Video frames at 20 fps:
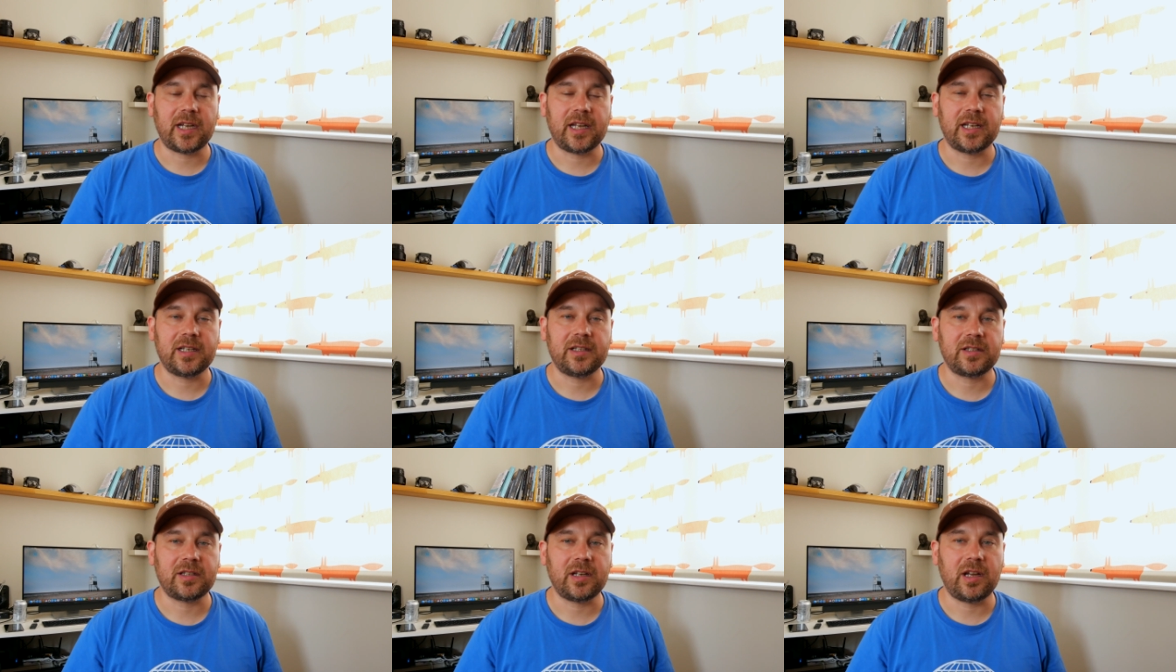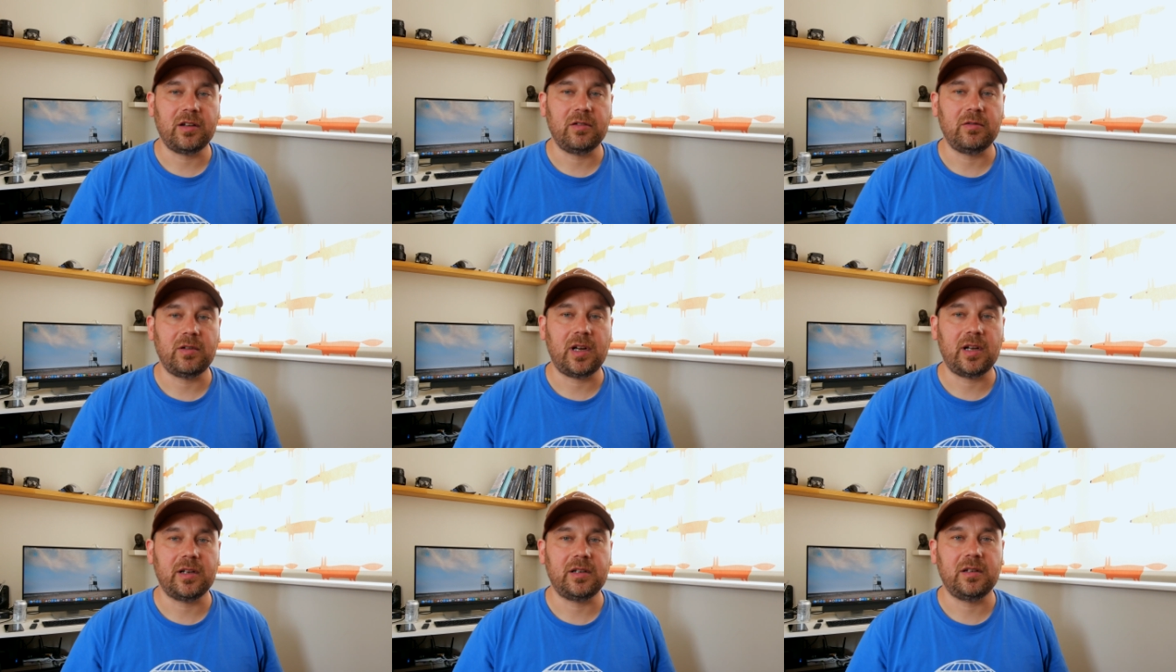and
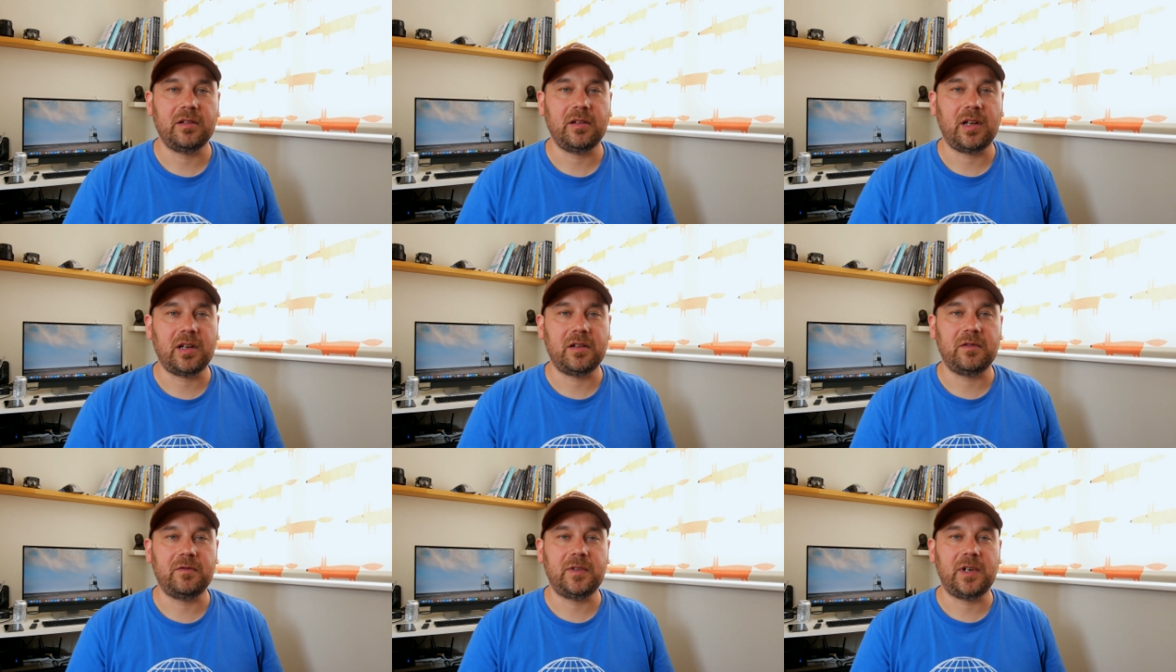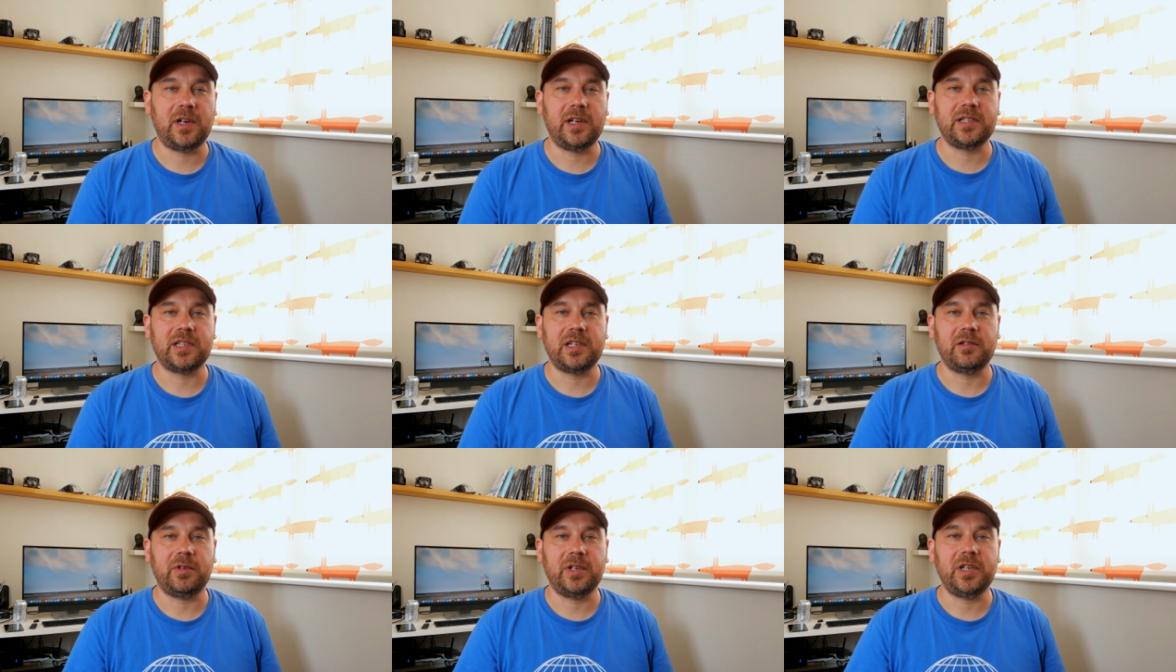so I'd
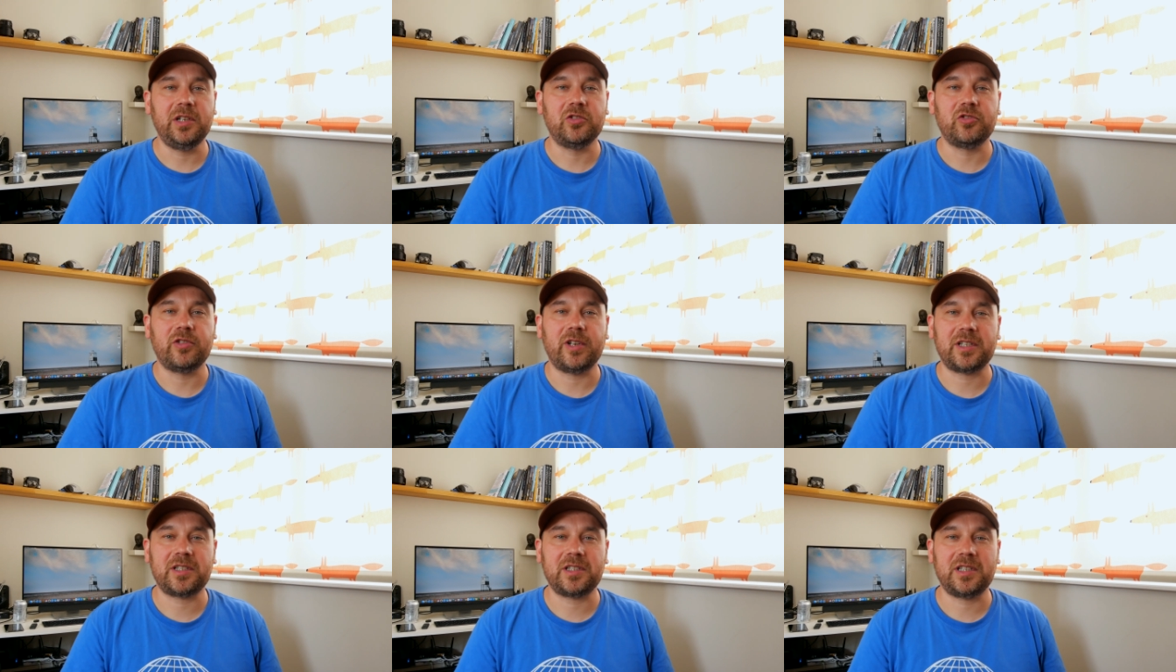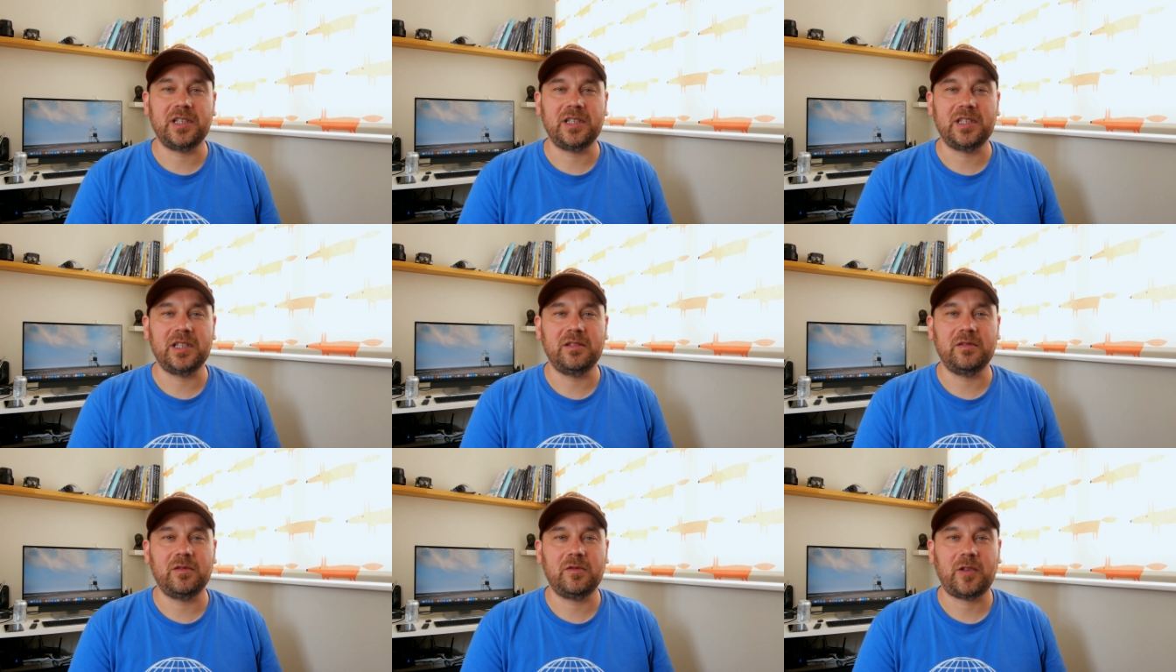advise anyone interested
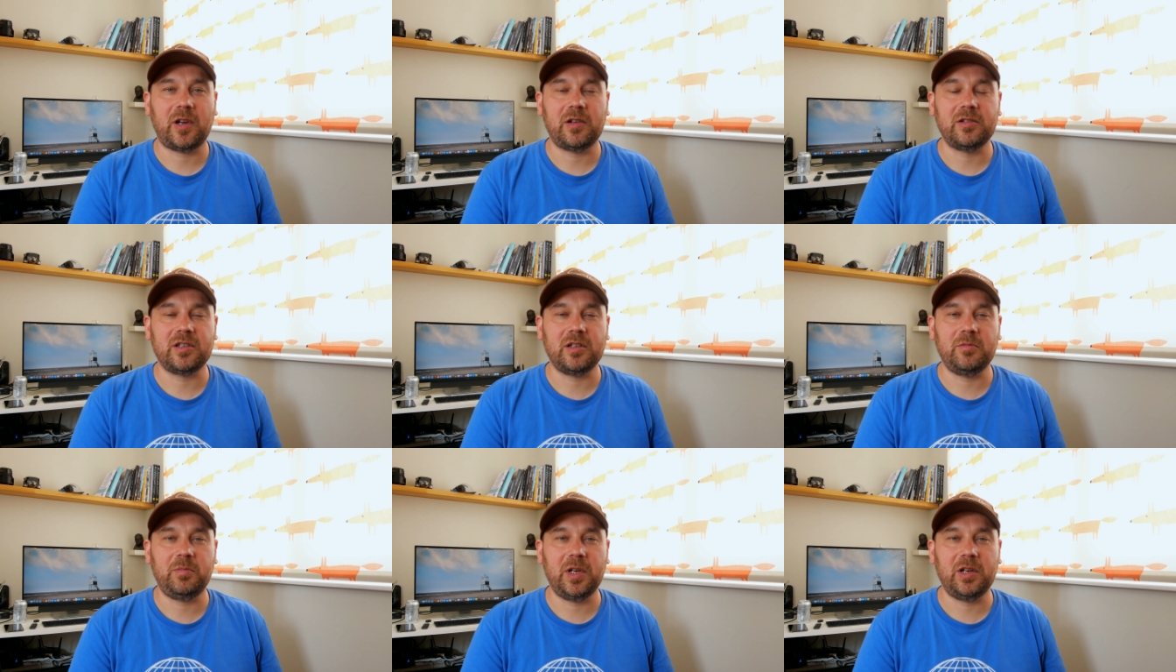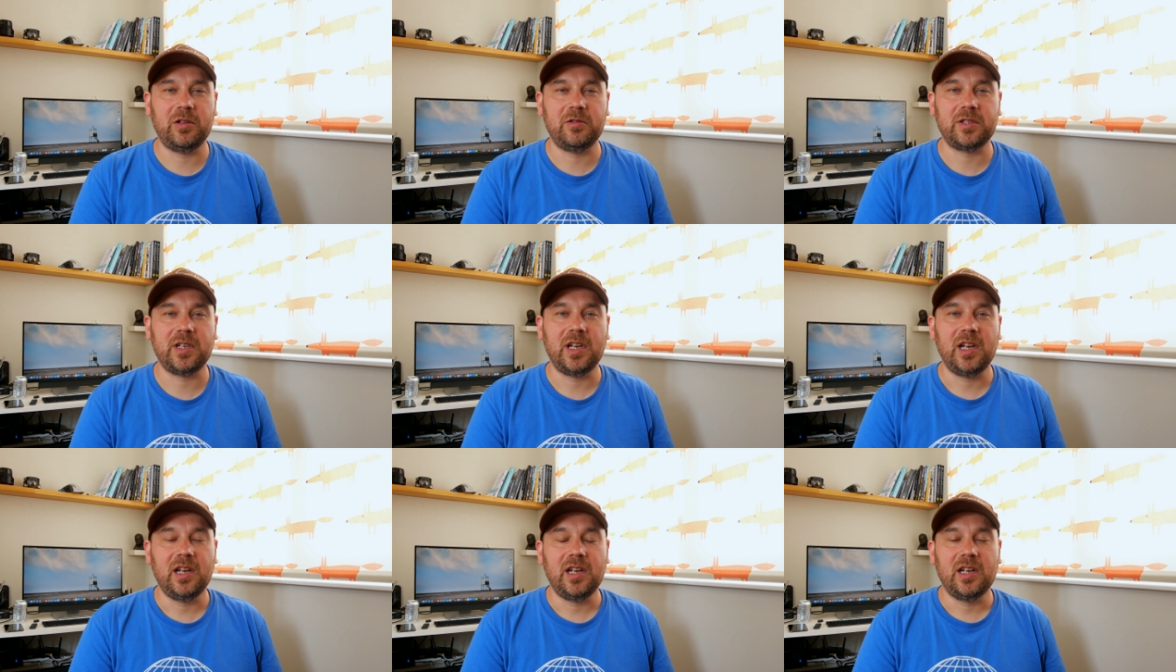in Photo
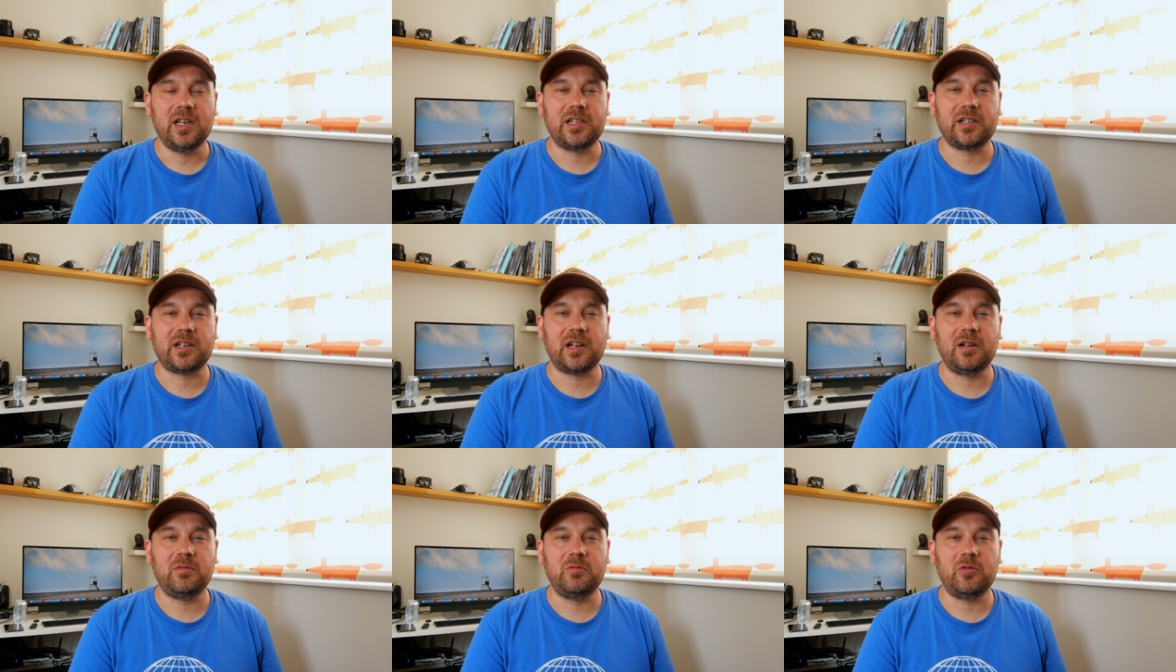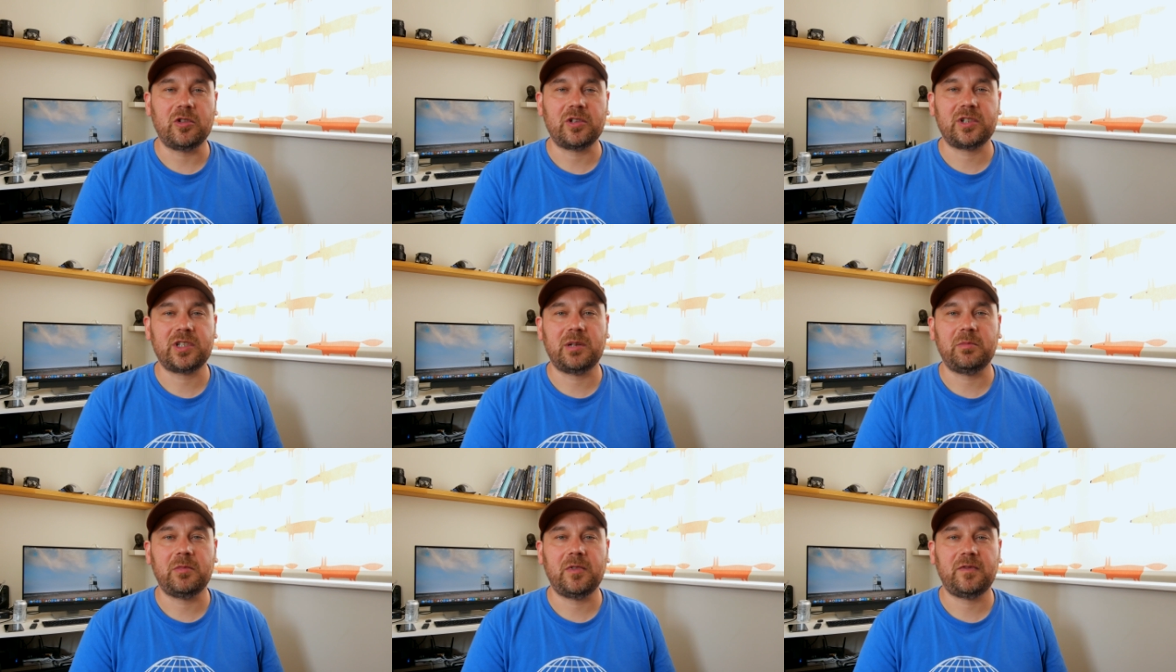Pills to go and
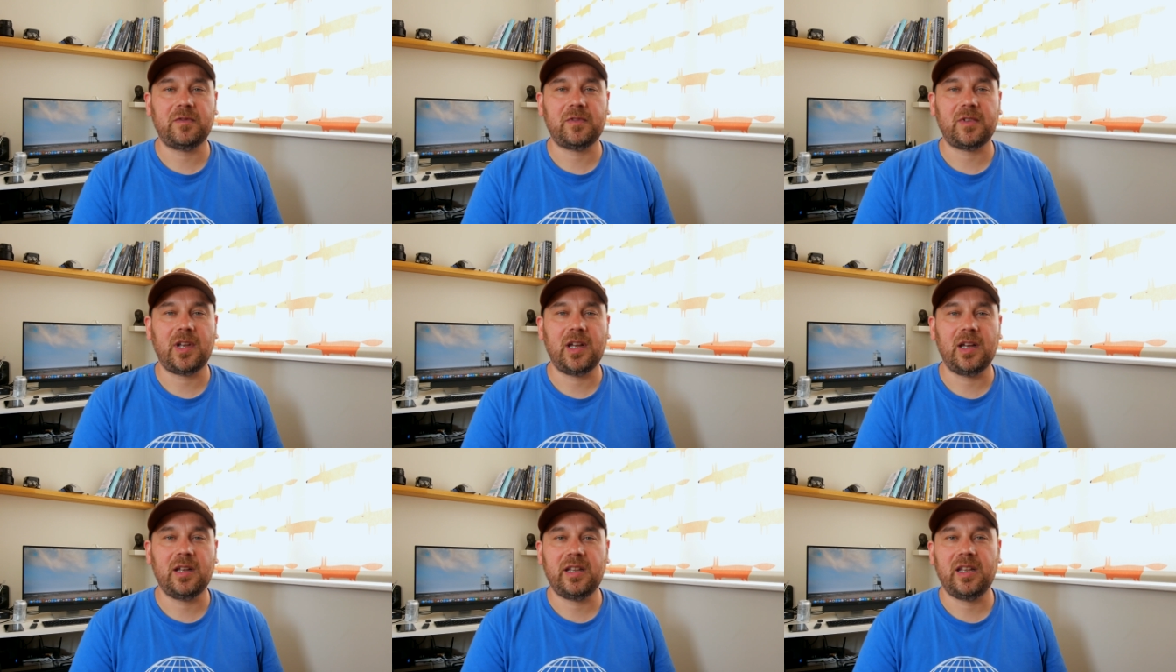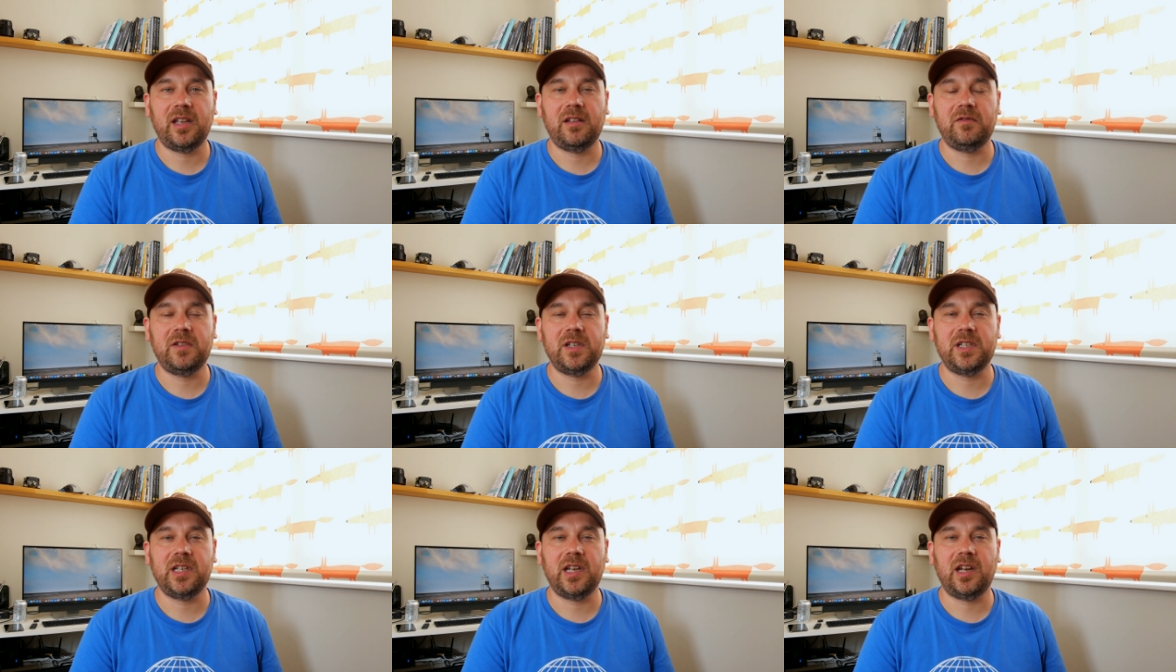watch some of their
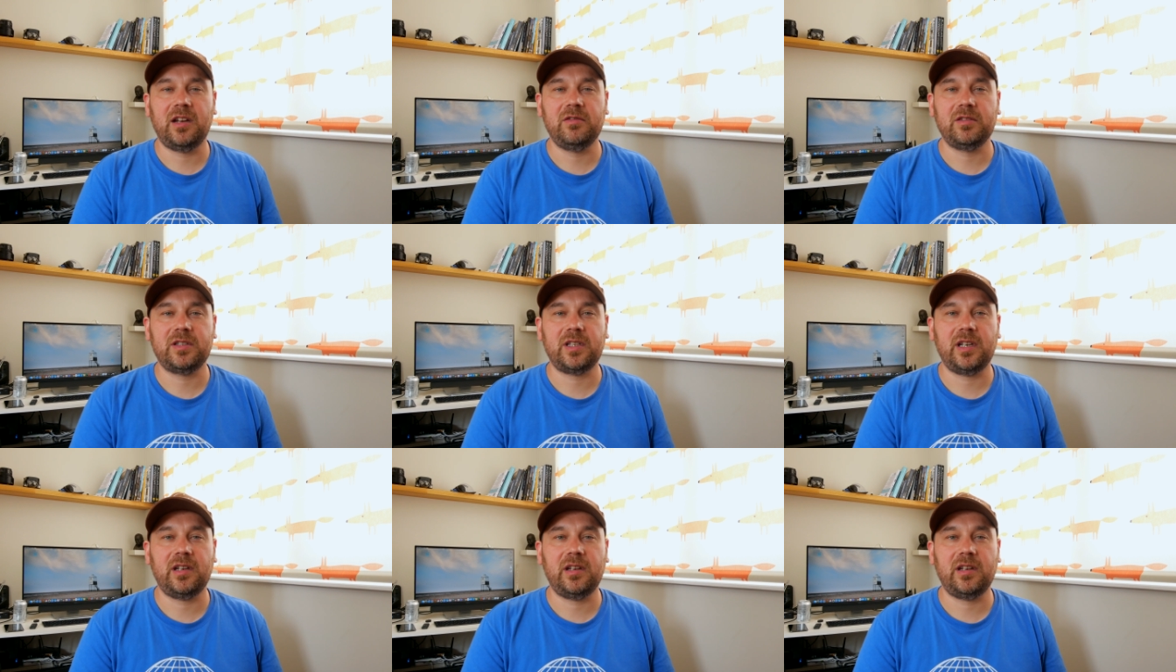videos.